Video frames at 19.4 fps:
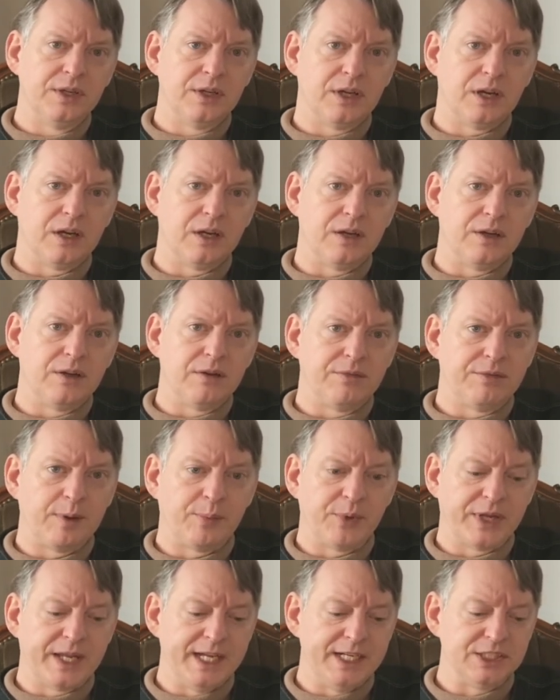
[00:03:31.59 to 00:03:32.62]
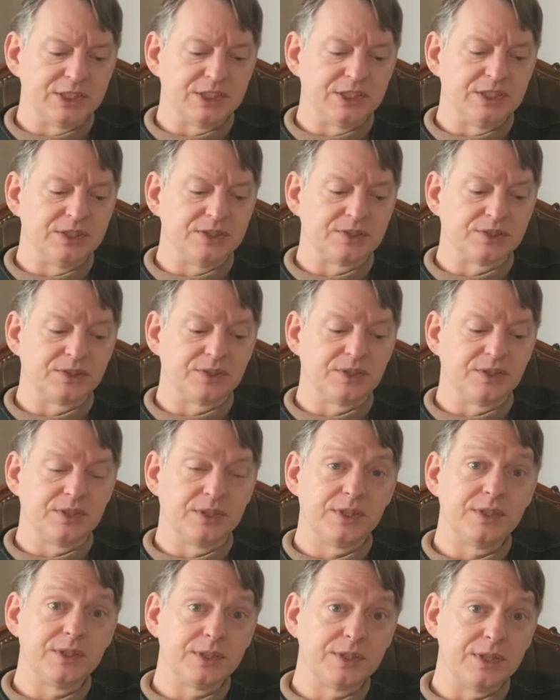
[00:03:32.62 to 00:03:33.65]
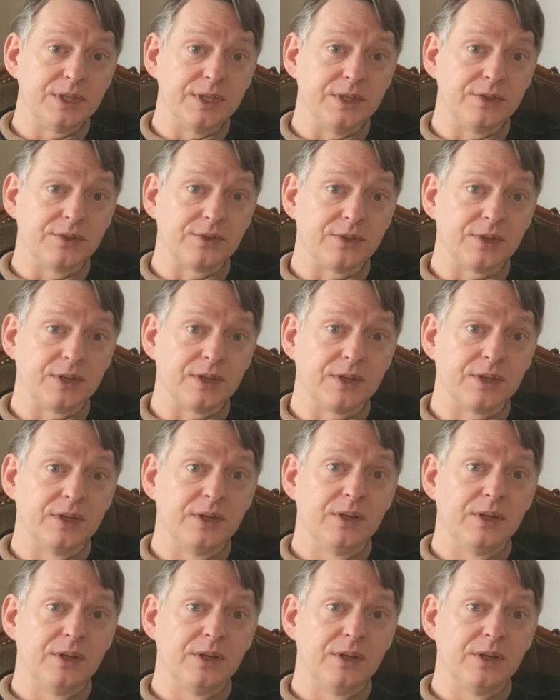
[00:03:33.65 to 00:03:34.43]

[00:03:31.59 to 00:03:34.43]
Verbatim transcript: uh, fabrication is, is uh,